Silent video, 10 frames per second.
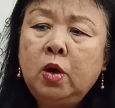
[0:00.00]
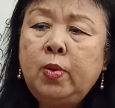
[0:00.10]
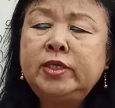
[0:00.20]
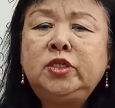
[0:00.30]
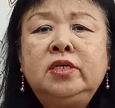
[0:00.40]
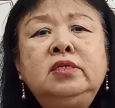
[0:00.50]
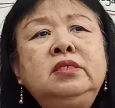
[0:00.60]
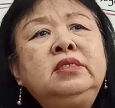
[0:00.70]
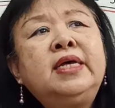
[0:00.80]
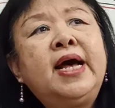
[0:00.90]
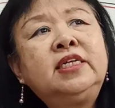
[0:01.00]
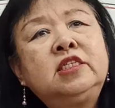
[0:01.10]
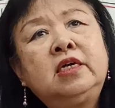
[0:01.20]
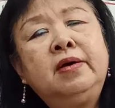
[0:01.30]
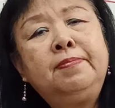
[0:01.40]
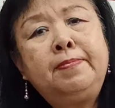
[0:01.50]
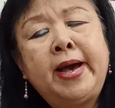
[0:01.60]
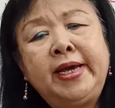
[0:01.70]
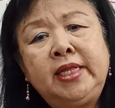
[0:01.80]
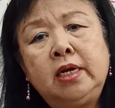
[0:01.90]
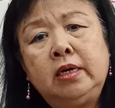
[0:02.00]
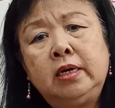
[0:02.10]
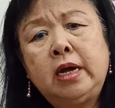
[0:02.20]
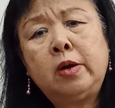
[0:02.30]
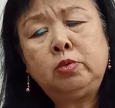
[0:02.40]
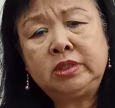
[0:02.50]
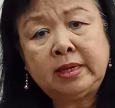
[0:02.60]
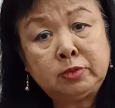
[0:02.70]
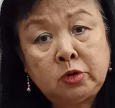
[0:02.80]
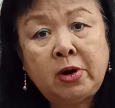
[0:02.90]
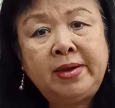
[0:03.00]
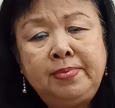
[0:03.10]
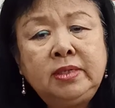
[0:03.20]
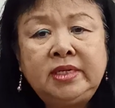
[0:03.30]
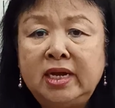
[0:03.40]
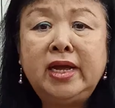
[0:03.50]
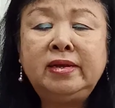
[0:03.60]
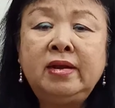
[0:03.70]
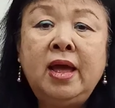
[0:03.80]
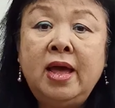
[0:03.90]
questions asked by our subscribers, and then